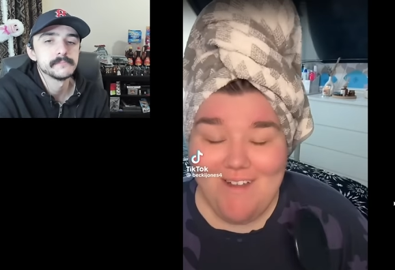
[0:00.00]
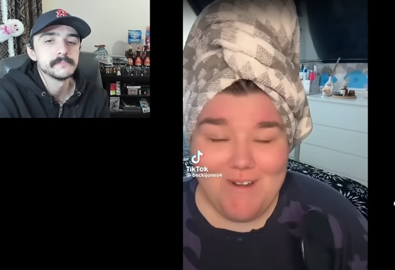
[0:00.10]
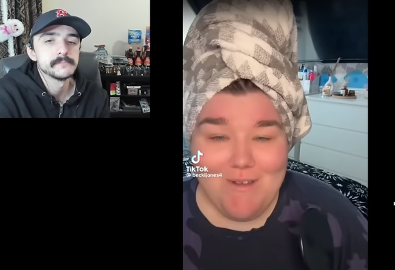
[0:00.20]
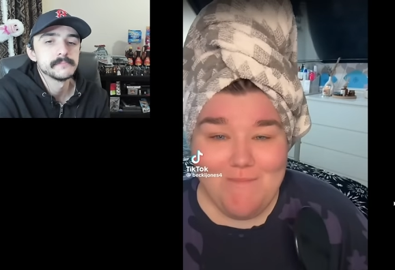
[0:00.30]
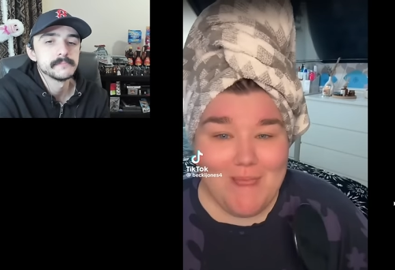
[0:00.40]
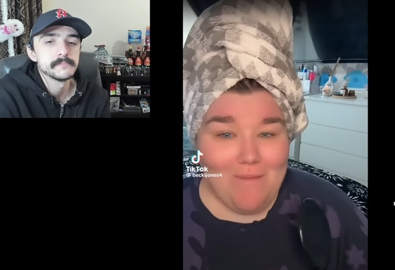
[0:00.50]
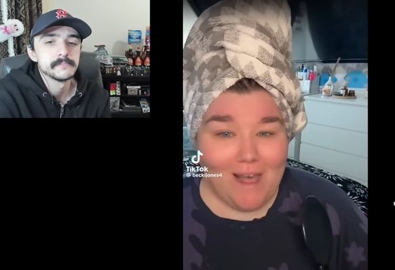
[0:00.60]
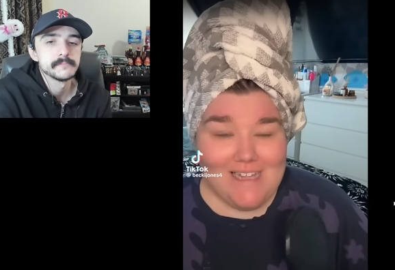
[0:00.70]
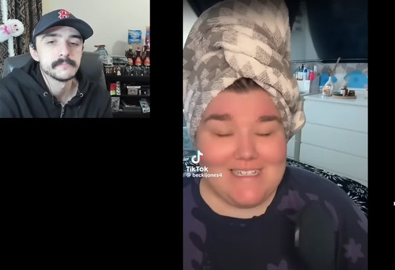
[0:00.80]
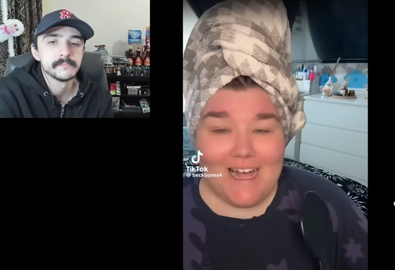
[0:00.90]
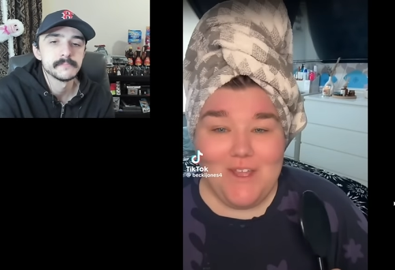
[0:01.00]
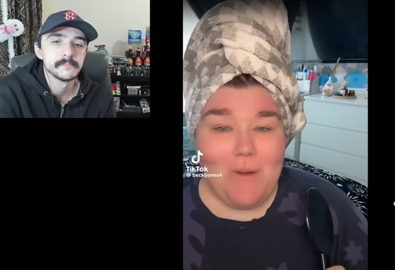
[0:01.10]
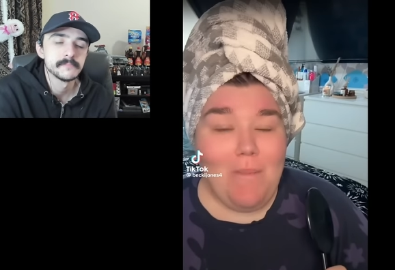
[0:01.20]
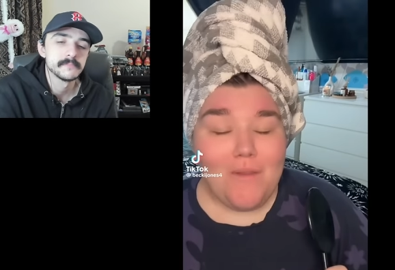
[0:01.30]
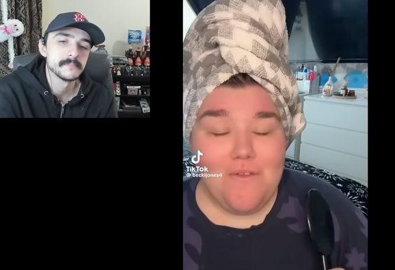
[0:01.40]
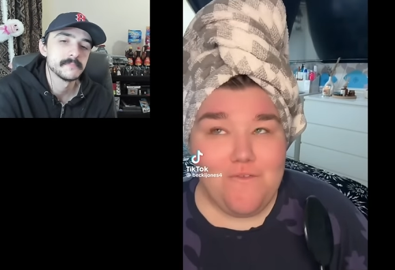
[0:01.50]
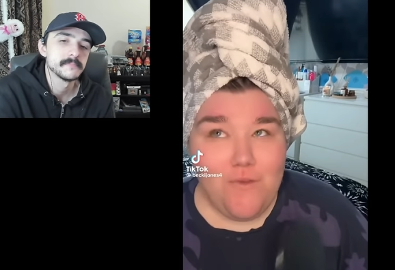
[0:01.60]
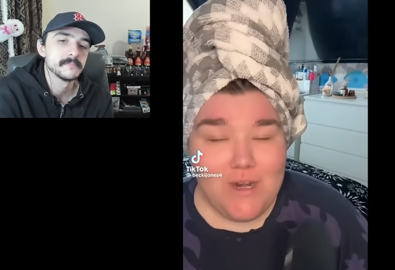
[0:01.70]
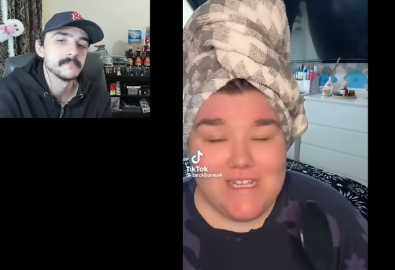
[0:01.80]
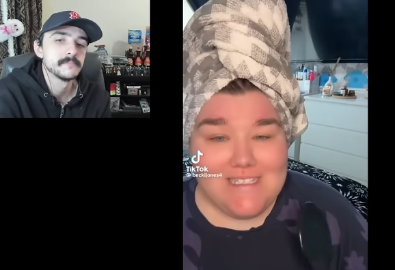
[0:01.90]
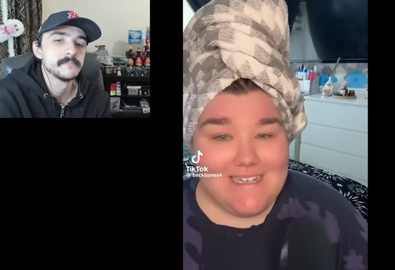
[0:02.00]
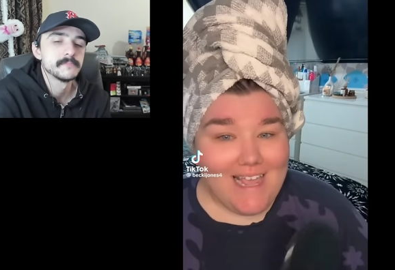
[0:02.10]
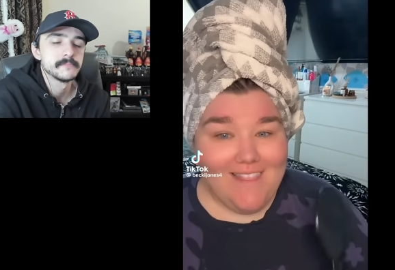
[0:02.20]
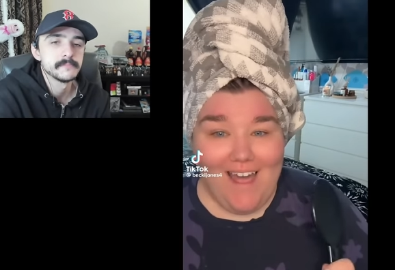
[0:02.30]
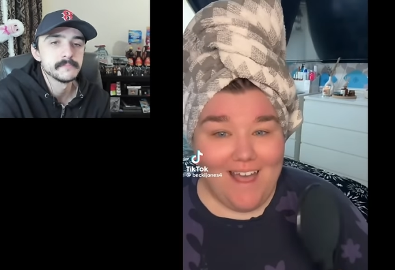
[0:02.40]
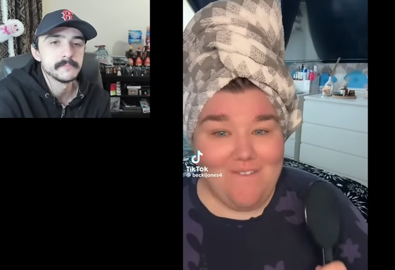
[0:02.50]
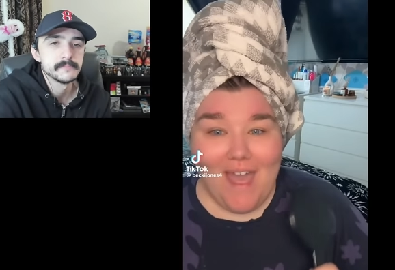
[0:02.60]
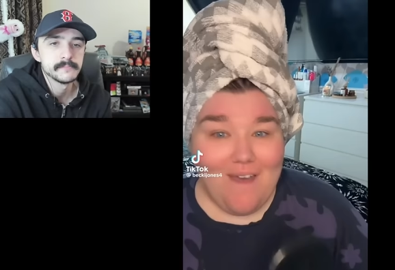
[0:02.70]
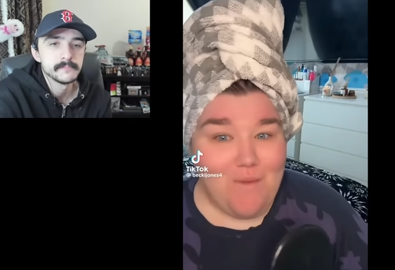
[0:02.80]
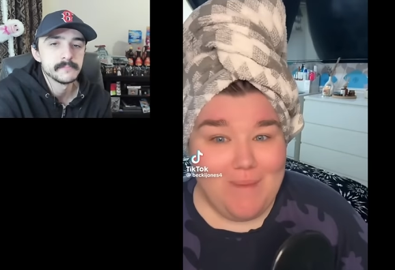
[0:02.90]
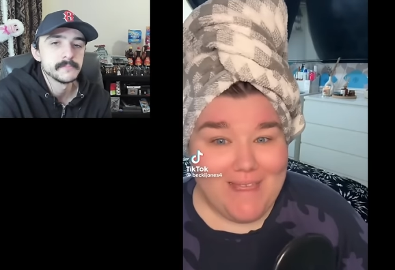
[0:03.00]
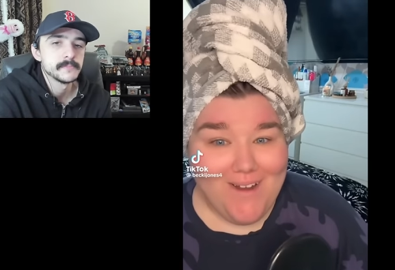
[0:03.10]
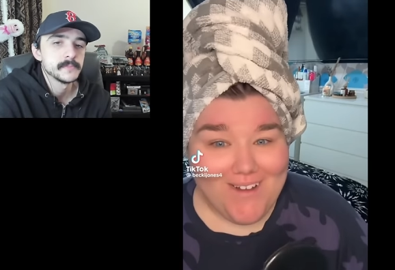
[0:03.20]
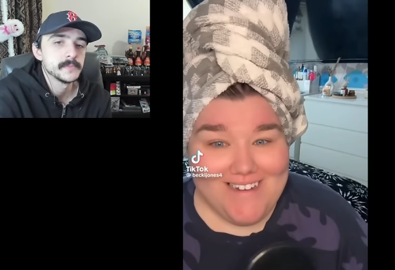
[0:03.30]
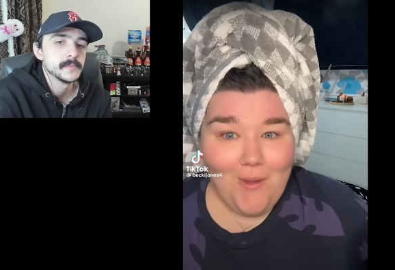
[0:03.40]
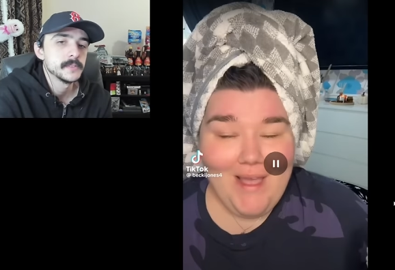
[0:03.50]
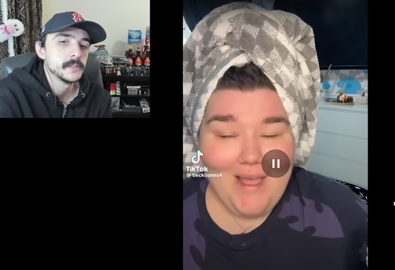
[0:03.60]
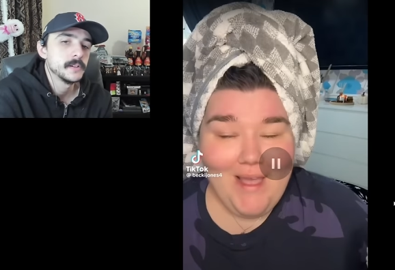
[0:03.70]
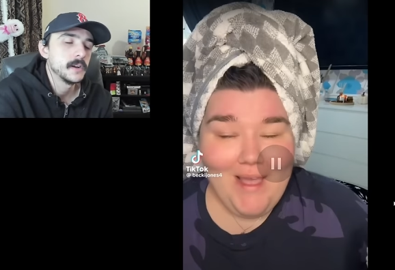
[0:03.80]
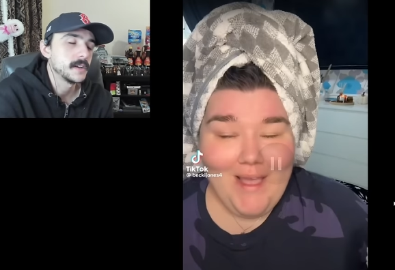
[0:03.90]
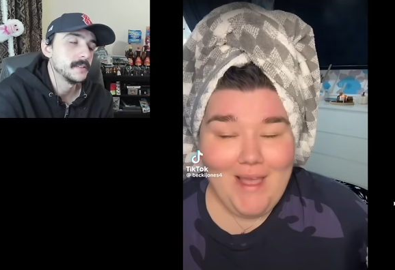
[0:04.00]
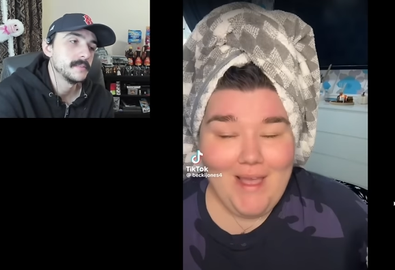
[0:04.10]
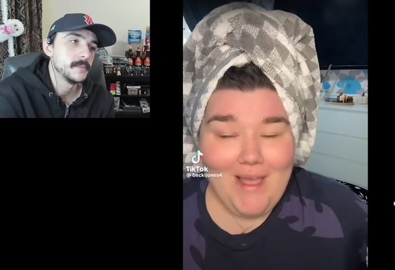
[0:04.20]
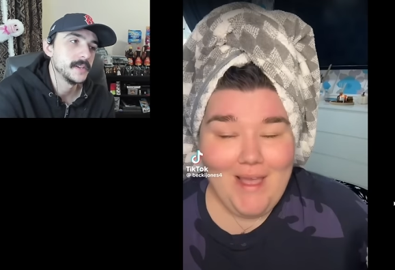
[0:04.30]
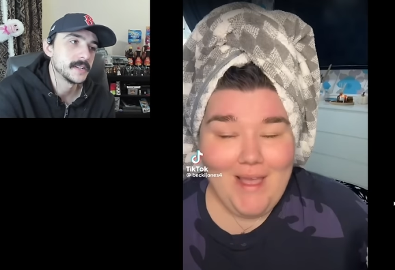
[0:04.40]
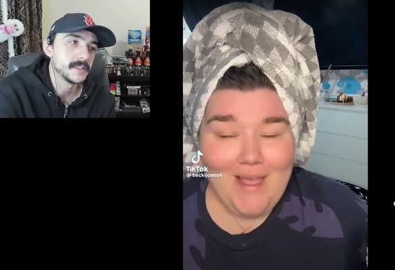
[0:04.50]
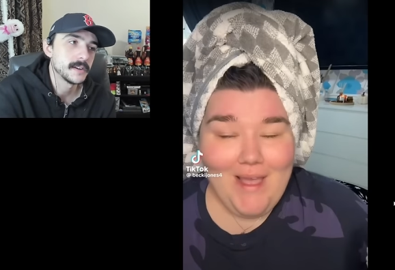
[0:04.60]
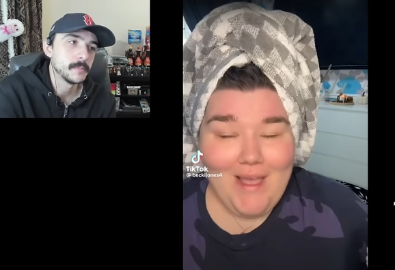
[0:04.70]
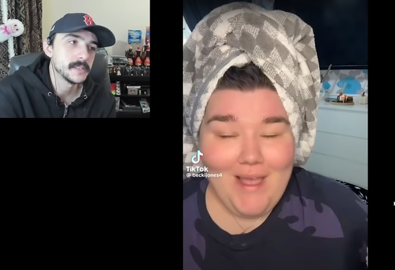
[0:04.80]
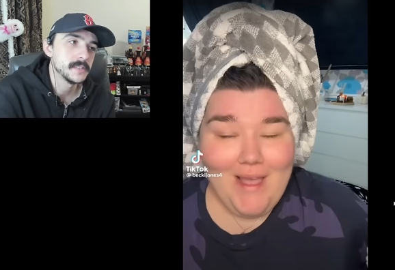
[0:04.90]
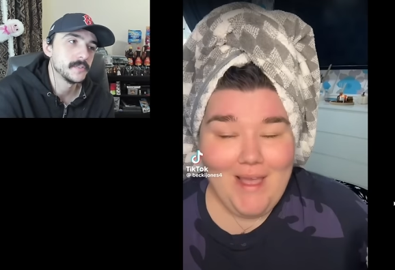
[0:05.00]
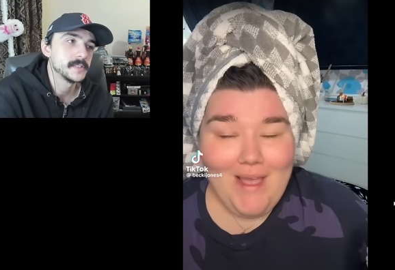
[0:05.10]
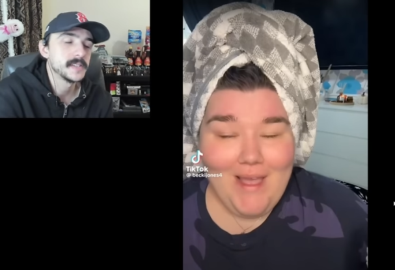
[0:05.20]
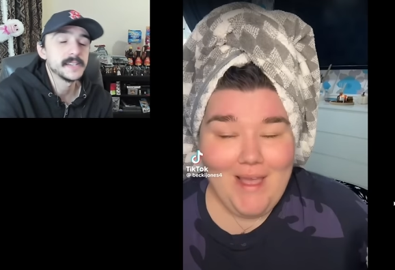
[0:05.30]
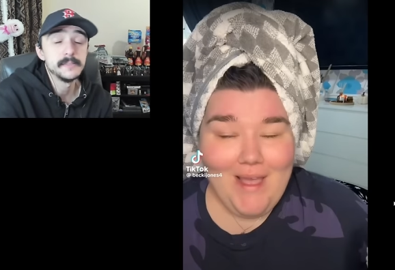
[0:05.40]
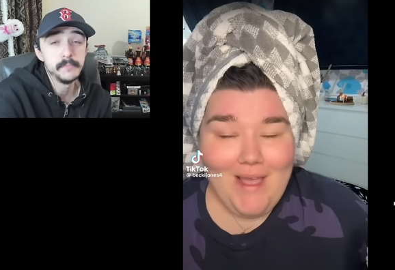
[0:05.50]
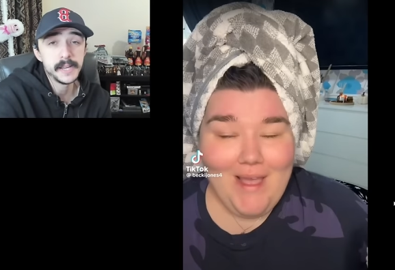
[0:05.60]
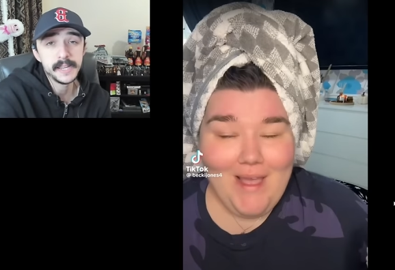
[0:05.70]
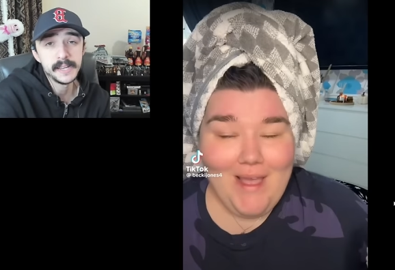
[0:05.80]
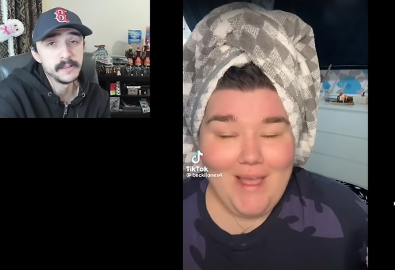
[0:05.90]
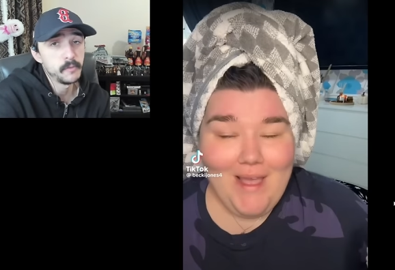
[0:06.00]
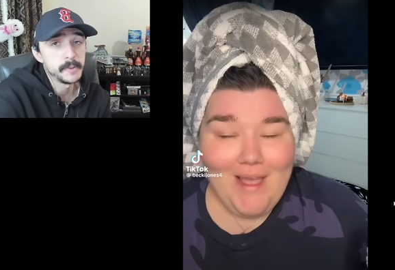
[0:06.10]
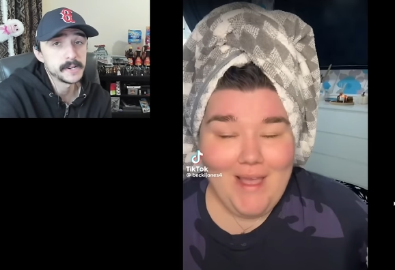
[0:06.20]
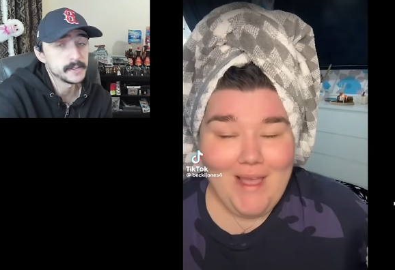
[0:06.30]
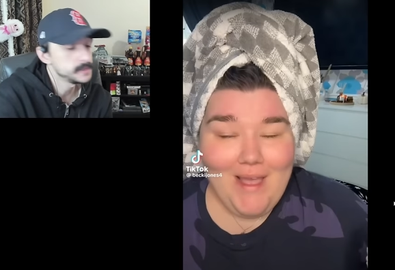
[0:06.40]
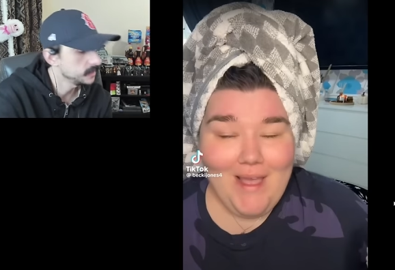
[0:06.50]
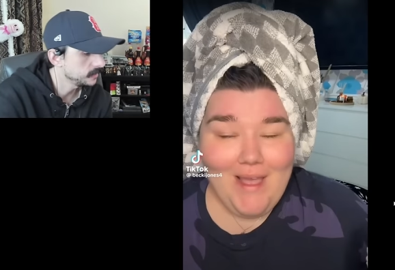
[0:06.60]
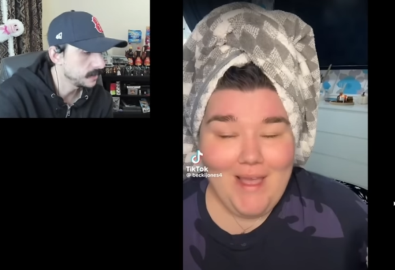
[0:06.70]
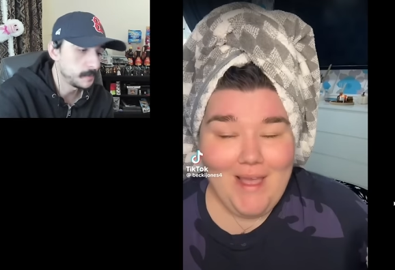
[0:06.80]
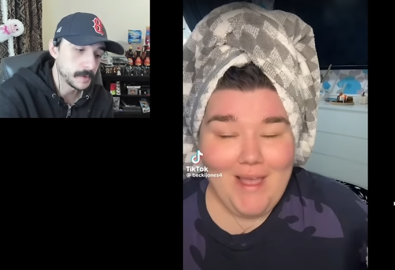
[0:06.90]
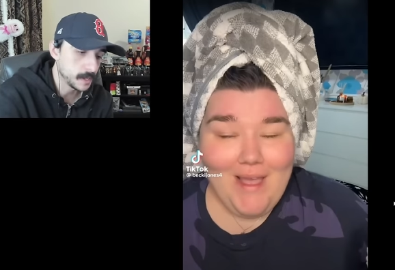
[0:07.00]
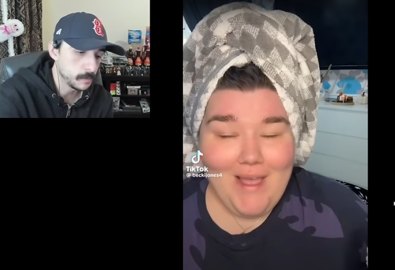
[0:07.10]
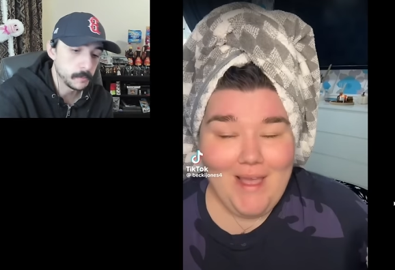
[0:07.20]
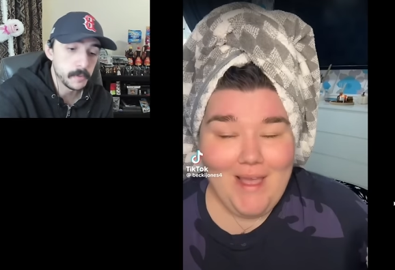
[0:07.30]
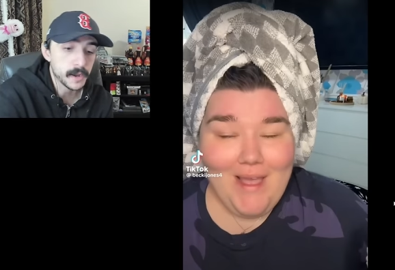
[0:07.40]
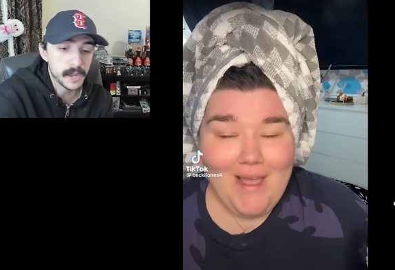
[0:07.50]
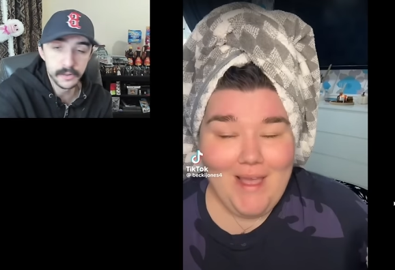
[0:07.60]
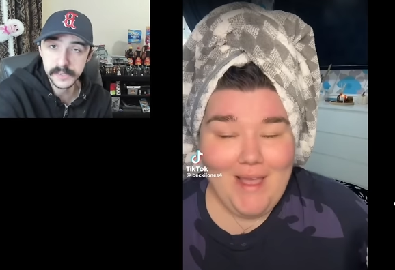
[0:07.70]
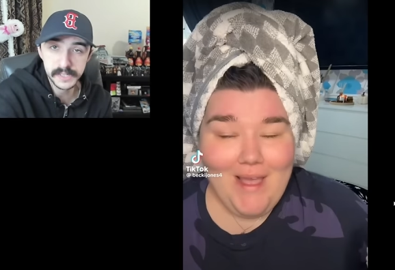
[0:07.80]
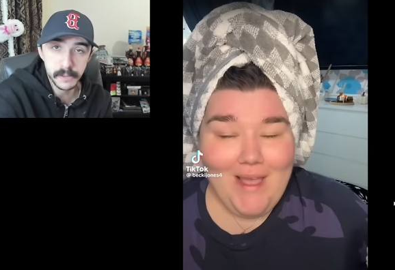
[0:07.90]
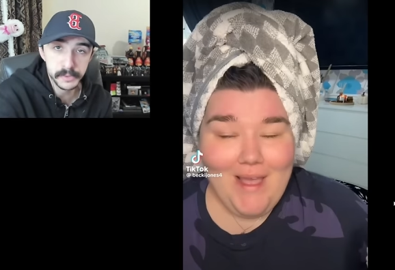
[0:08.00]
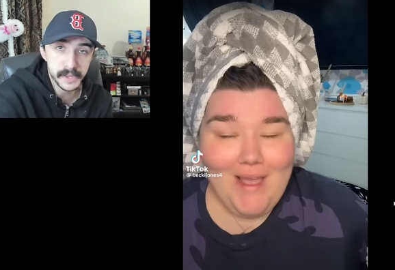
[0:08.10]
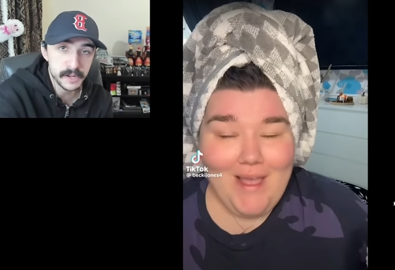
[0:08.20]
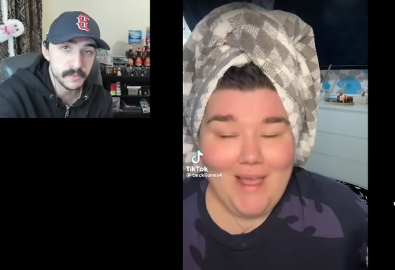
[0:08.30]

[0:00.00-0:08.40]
Speaker 1: ready with me while I tell you about the funniest date that I've ever been on. Okay. Okay,
Speaker 2: we gotta talk about this for a second. Becki ain't never been on a date. I'm gonna keep it a buck. I know that's a double negative